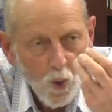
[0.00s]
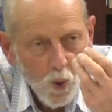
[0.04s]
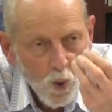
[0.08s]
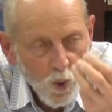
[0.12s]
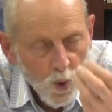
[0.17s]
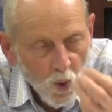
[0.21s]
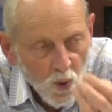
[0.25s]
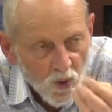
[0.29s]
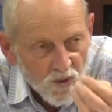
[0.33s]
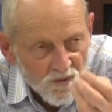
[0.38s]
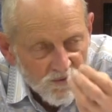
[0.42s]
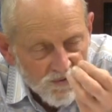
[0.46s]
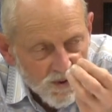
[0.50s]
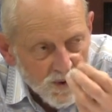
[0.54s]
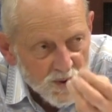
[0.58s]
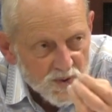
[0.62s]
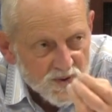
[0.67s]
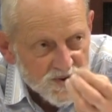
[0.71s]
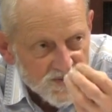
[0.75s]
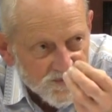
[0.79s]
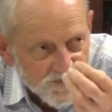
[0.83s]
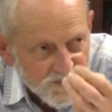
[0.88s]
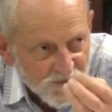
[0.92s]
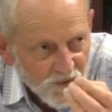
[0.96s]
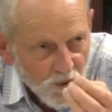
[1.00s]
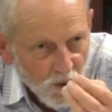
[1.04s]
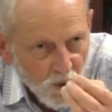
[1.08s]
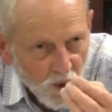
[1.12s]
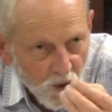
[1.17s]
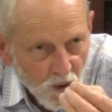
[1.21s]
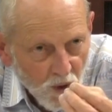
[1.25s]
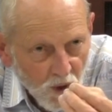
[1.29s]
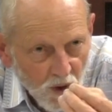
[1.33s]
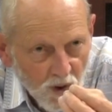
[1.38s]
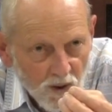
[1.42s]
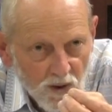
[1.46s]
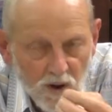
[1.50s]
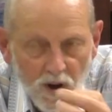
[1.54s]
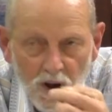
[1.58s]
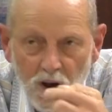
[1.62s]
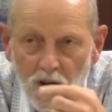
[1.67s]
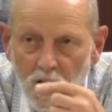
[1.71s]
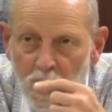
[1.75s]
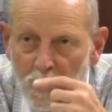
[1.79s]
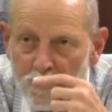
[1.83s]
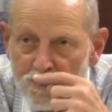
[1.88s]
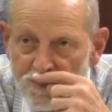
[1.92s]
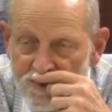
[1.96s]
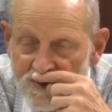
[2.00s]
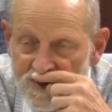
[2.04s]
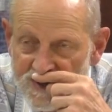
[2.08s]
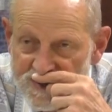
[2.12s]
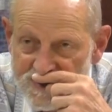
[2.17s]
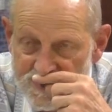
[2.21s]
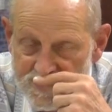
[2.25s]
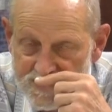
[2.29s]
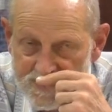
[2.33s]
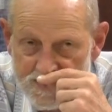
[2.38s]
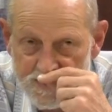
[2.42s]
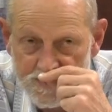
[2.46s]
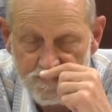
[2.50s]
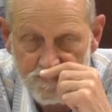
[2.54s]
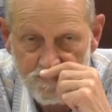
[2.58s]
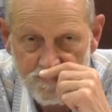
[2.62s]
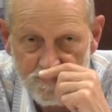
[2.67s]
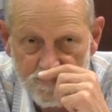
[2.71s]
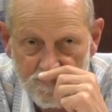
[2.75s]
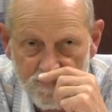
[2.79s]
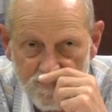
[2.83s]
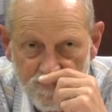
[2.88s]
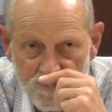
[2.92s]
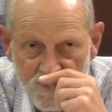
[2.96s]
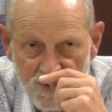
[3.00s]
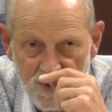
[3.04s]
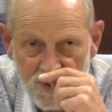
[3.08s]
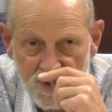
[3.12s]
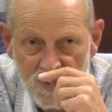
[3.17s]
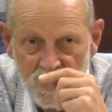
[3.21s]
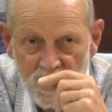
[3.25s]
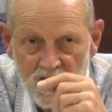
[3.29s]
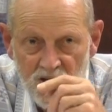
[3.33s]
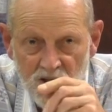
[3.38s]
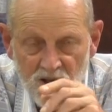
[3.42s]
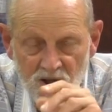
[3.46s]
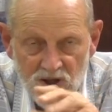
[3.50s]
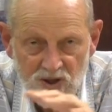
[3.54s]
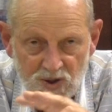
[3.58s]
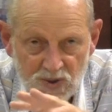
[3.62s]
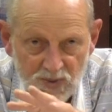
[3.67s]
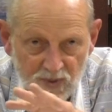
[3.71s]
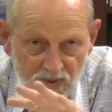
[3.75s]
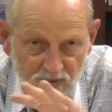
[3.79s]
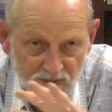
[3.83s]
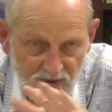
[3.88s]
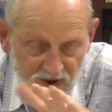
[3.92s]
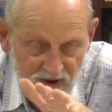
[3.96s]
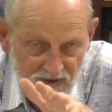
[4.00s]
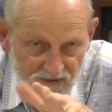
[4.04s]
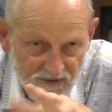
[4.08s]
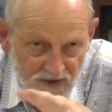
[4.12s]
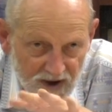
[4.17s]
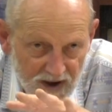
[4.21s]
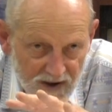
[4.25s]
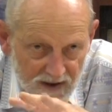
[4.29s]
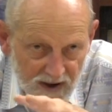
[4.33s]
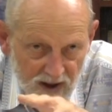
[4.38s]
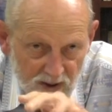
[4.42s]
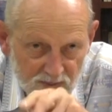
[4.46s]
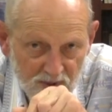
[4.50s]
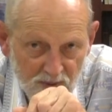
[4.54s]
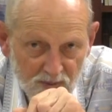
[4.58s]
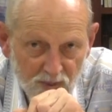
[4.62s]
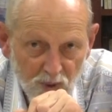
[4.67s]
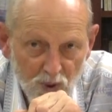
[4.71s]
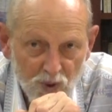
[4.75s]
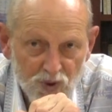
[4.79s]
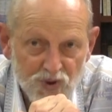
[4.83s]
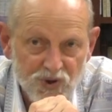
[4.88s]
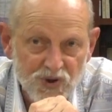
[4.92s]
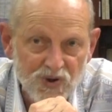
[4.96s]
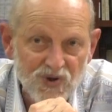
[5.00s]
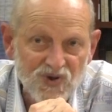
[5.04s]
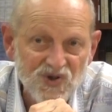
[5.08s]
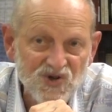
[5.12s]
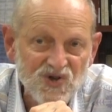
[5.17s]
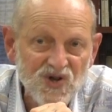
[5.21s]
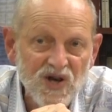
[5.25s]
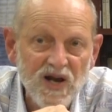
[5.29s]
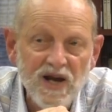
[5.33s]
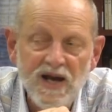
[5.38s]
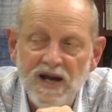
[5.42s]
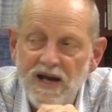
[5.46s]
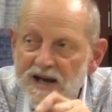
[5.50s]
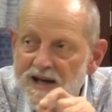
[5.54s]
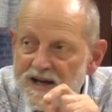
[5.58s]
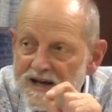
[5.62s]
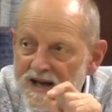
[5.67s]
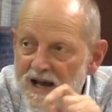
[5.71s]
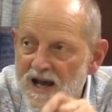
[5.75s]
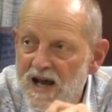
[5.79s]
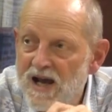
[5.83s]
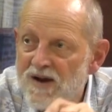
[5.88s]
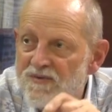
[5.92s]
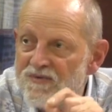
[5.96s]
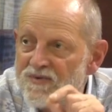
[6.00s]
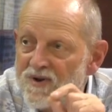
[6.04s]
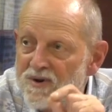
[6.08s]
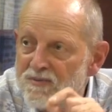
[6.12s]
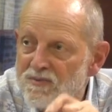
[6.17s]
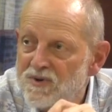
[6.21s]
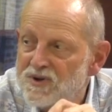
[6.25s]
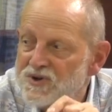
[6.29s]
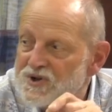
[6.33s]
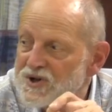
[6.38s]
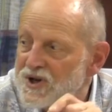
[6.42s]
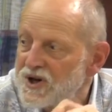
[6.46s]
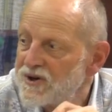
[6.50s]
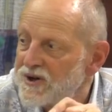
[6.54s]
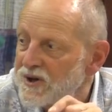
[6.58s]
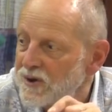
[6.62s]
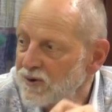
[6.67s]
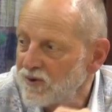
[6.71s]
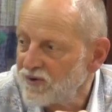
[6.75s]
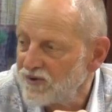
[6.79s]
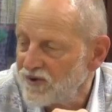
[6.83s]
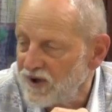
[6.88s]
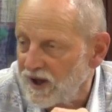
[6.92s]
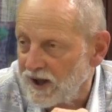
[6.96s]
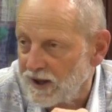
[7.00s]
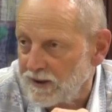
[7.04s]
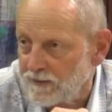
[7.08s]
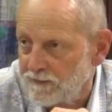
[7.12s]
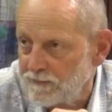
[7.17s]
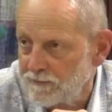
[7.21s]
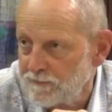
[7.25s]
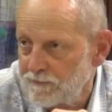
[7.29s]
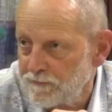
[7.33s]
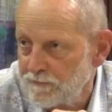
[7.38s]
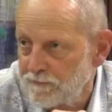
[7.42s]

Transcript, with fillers: All of those four are present to, in varying proportions in every material thing.